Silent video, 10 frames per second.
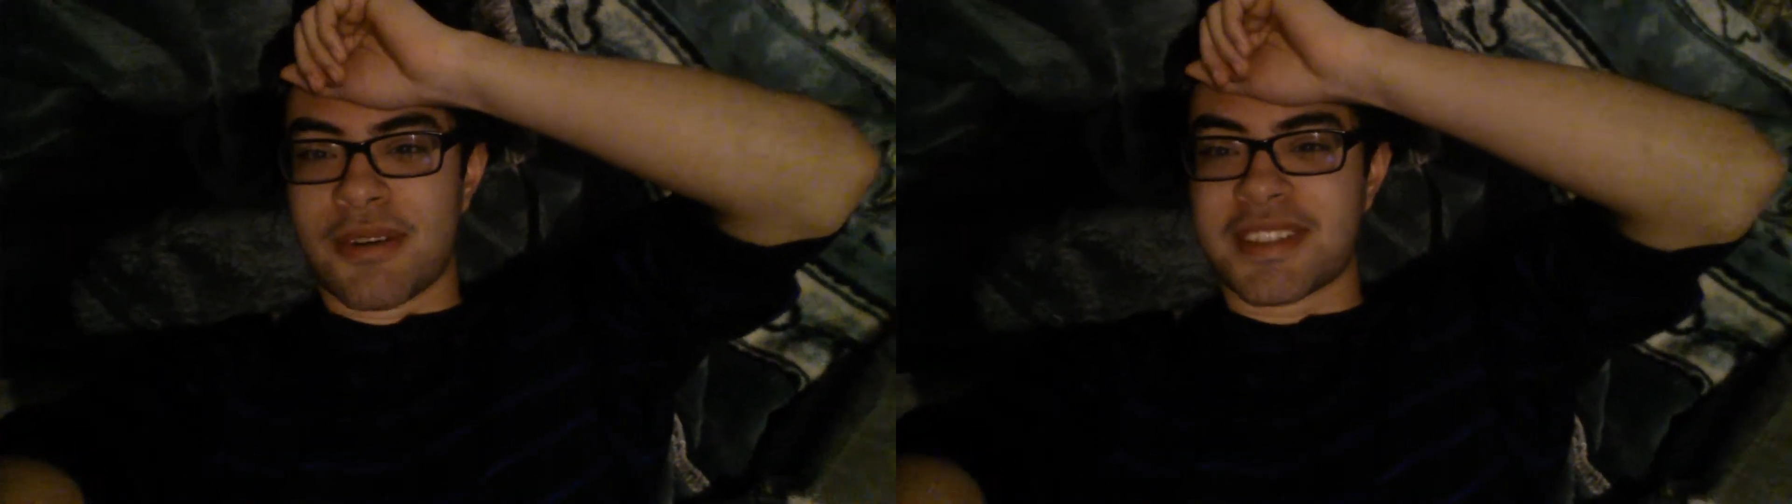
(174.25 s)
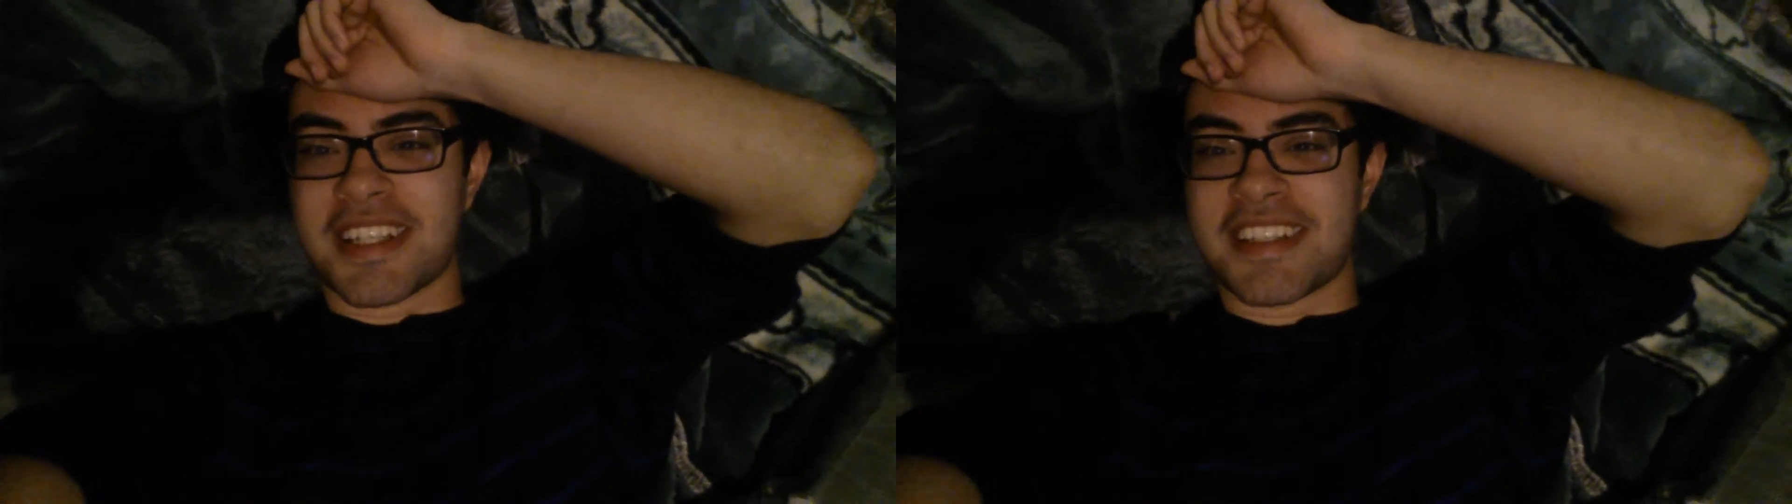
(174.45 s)
I
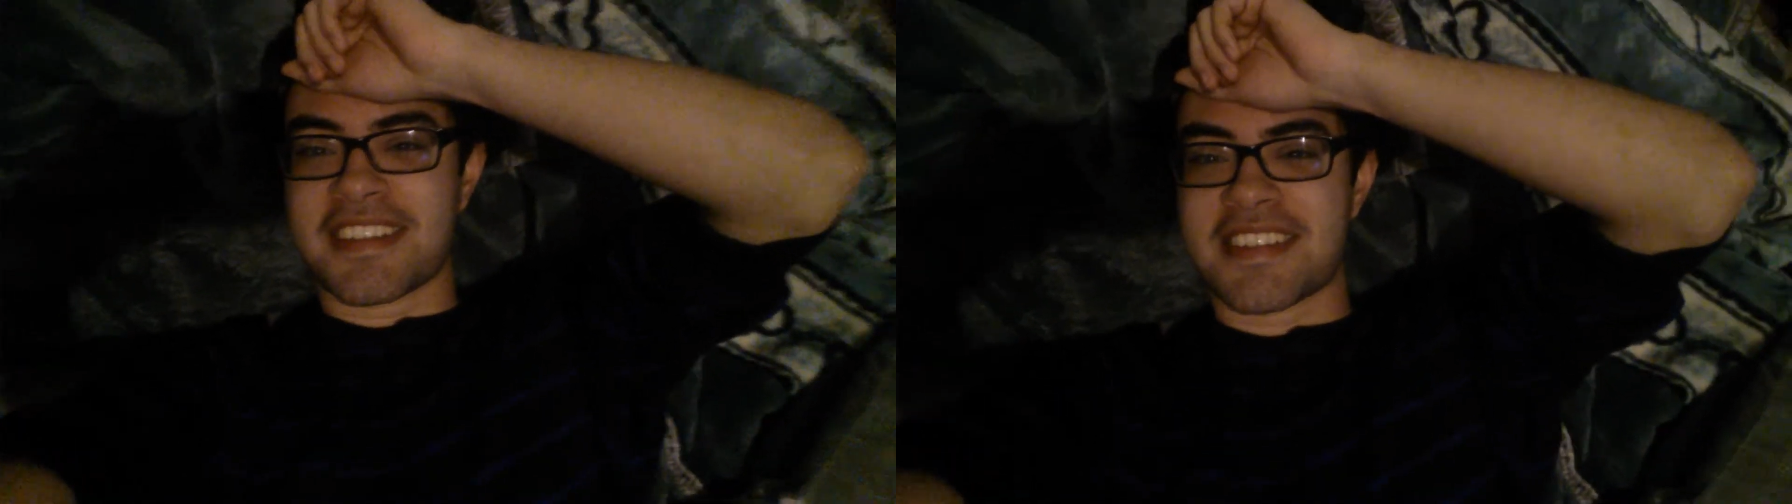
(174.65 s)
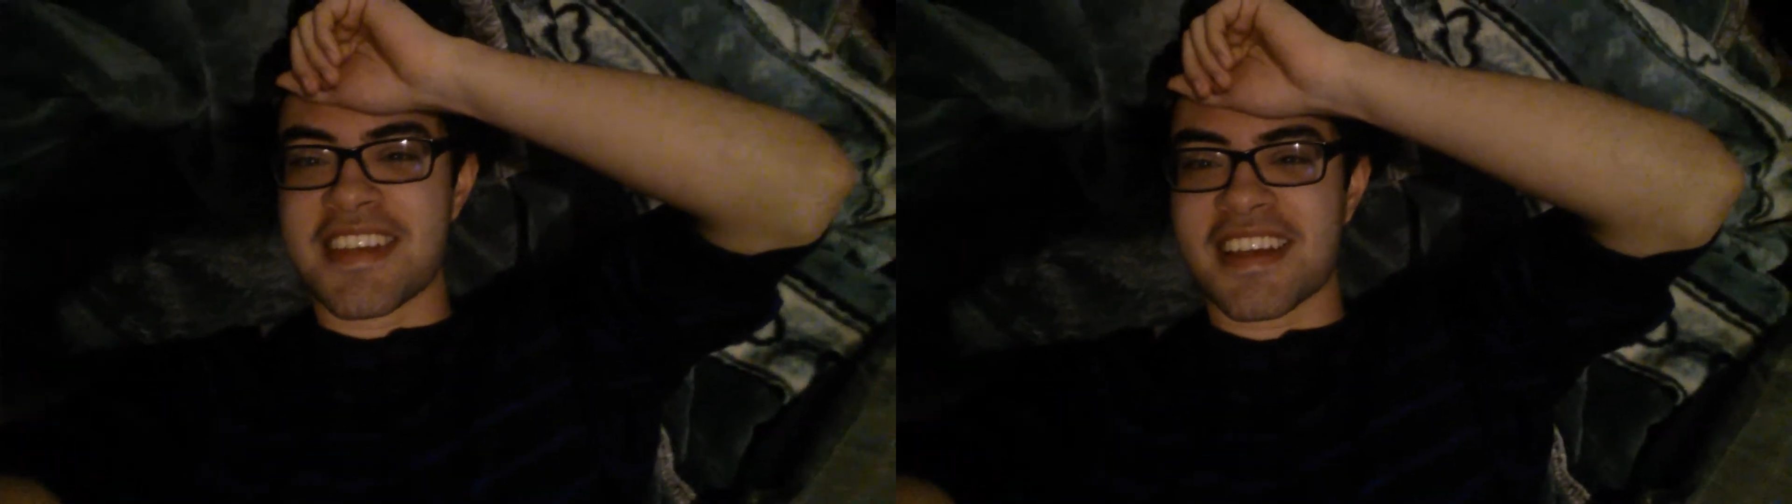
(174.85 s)
was getting
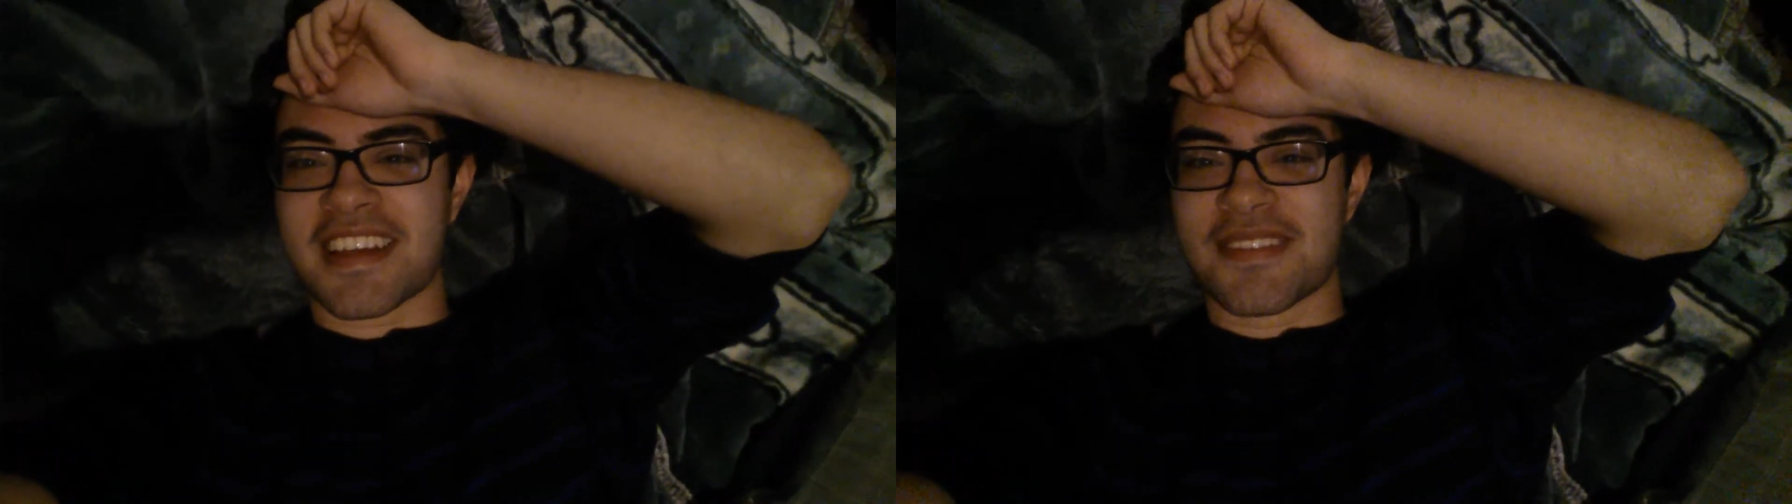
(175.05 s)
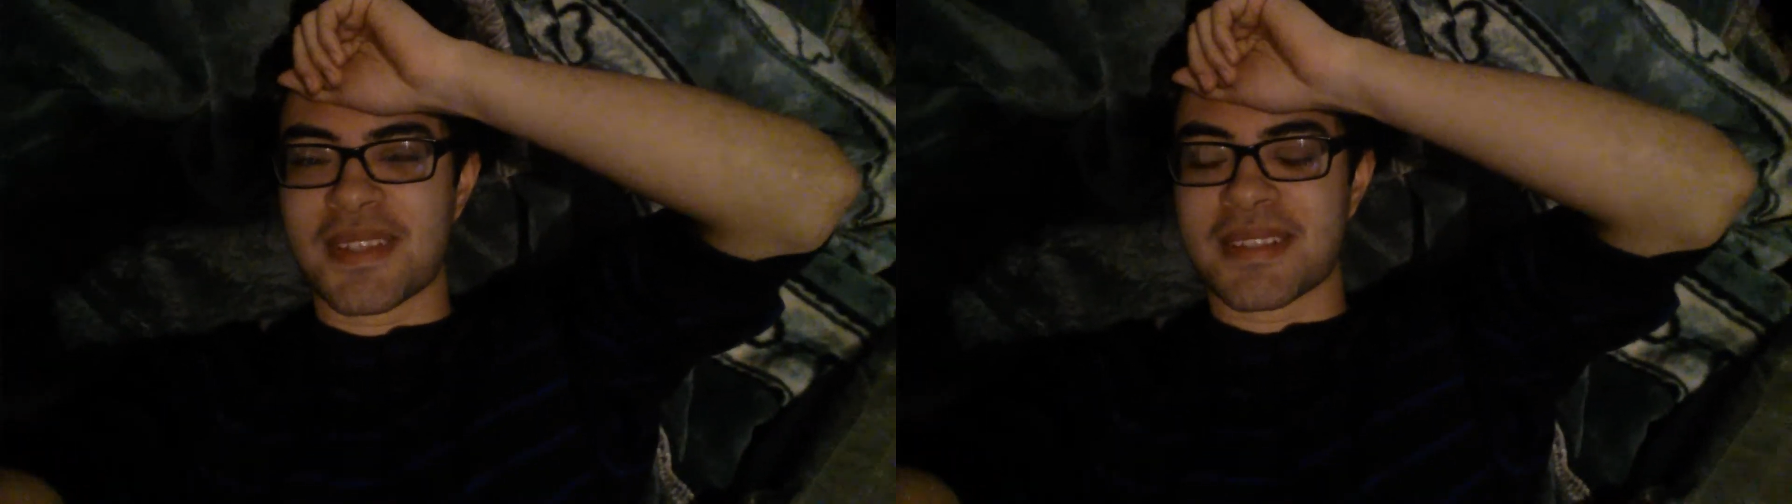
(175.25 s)

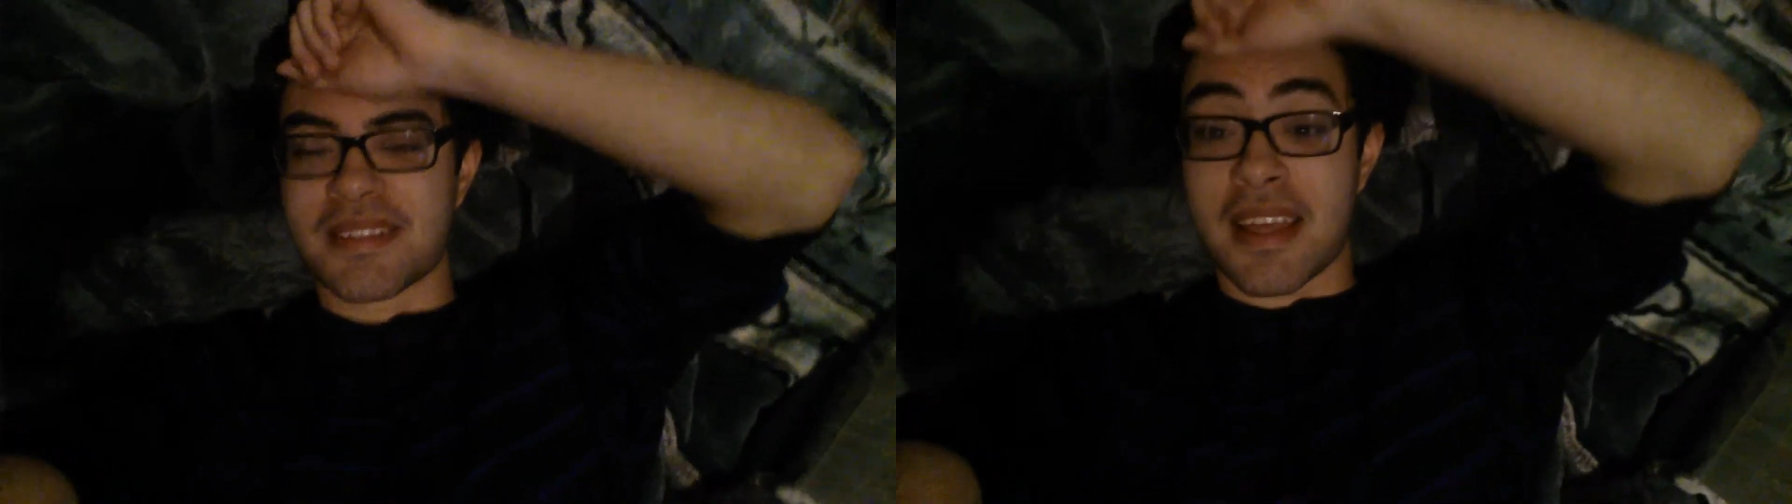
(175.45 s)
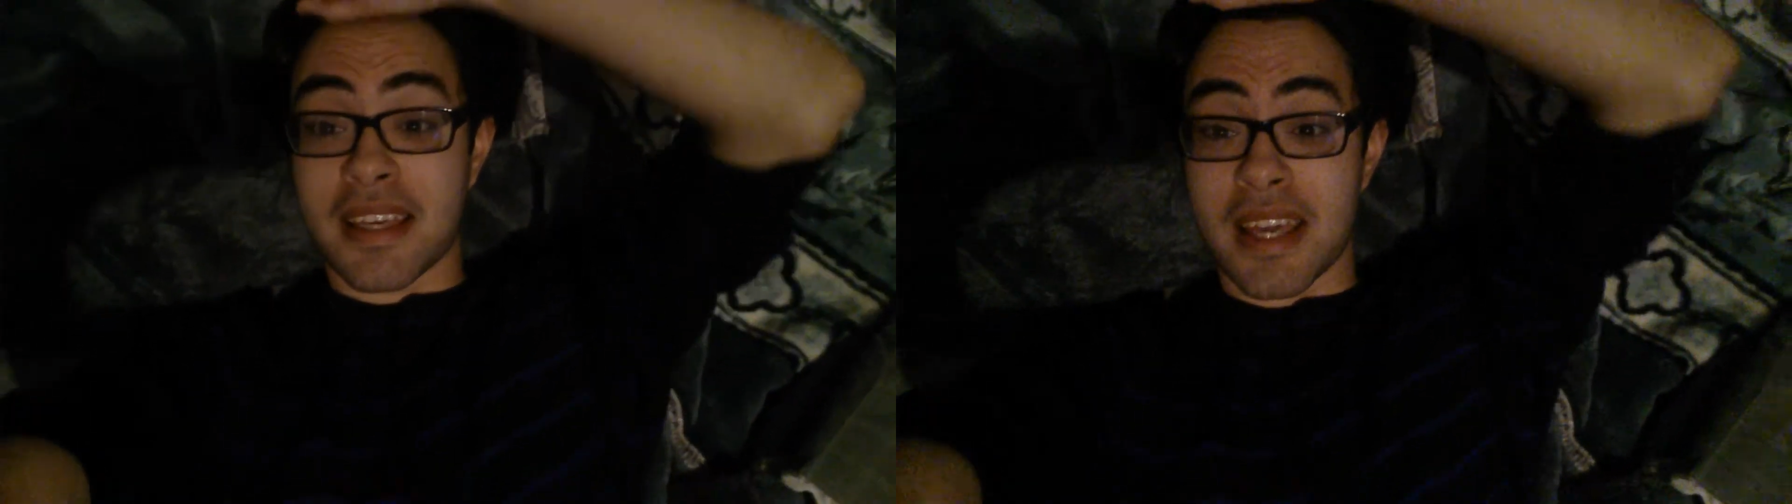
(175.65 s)
sick because
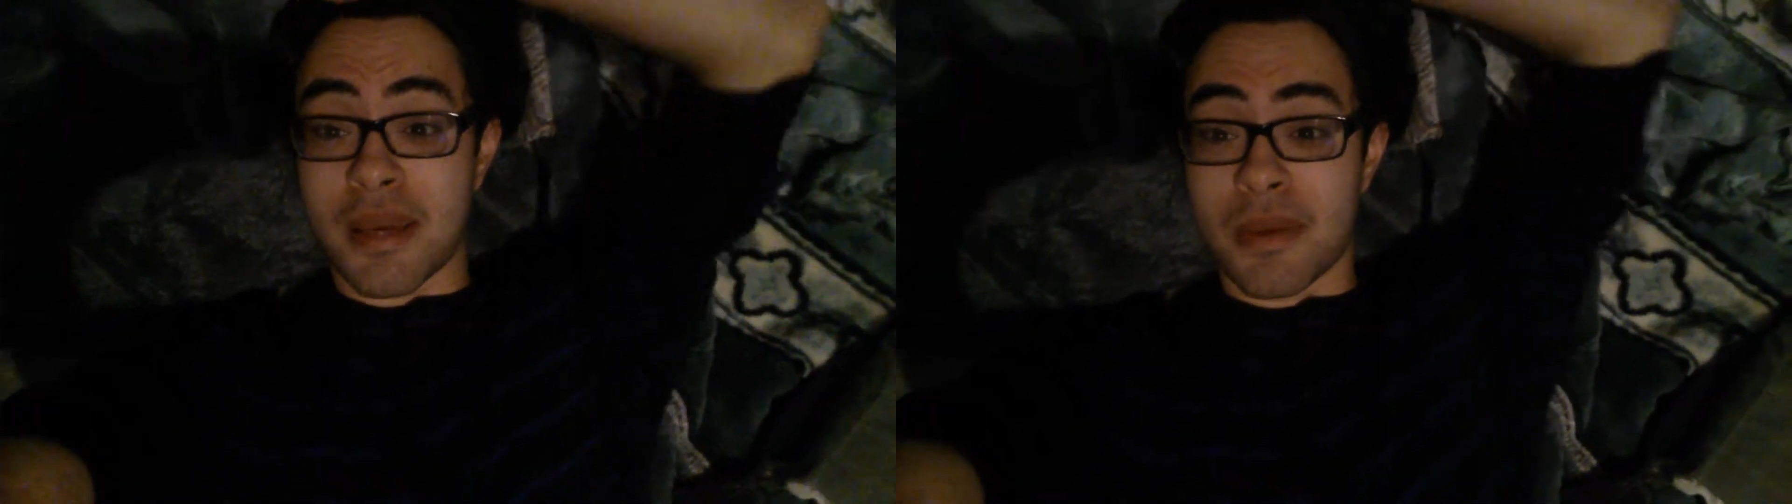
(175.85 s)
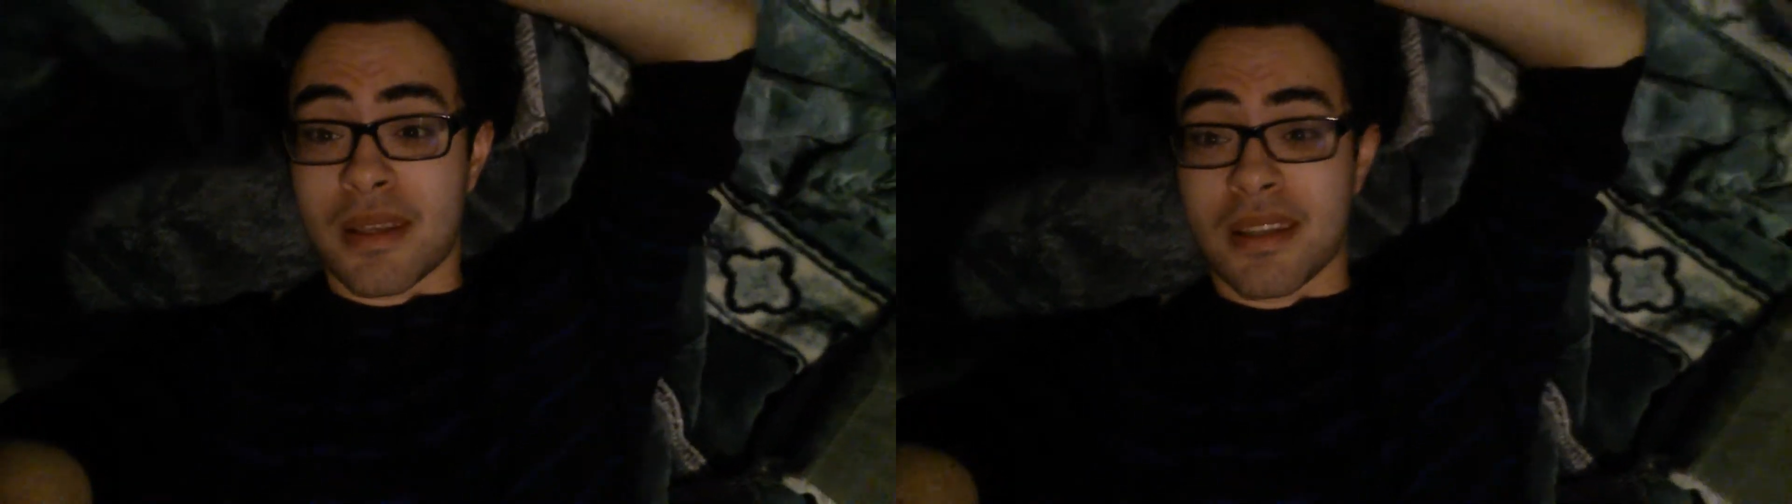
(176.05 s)
of that
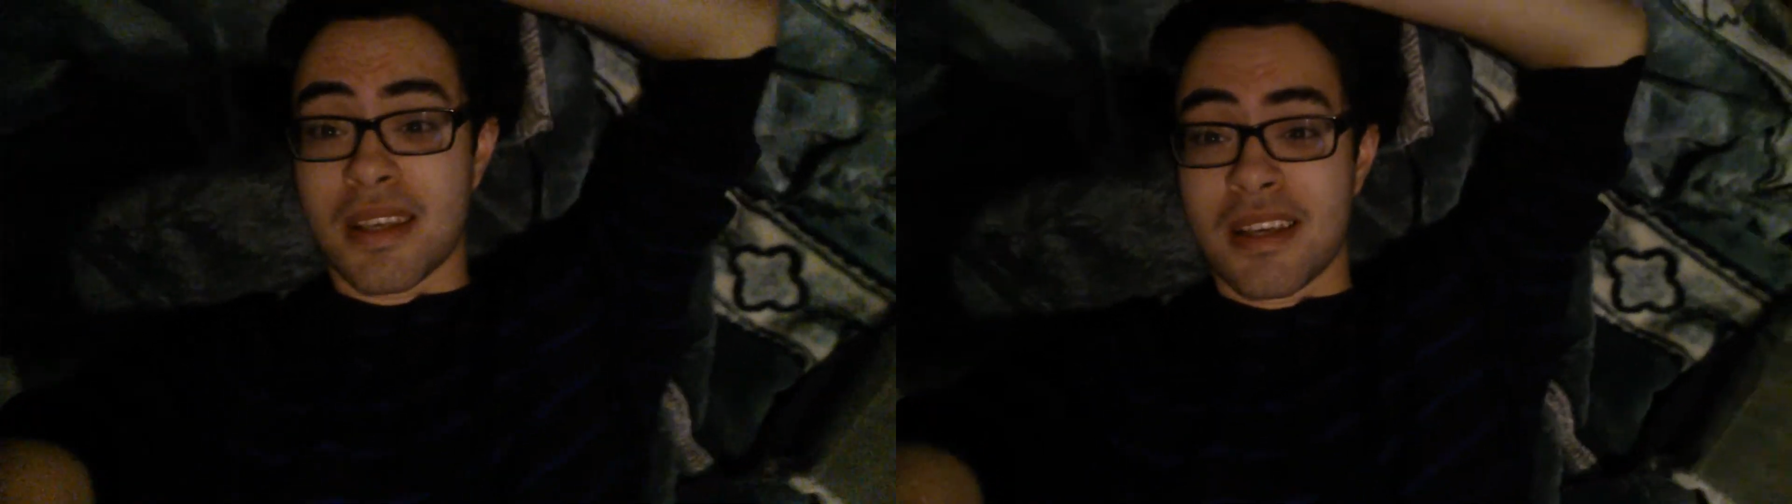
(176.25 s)
game, and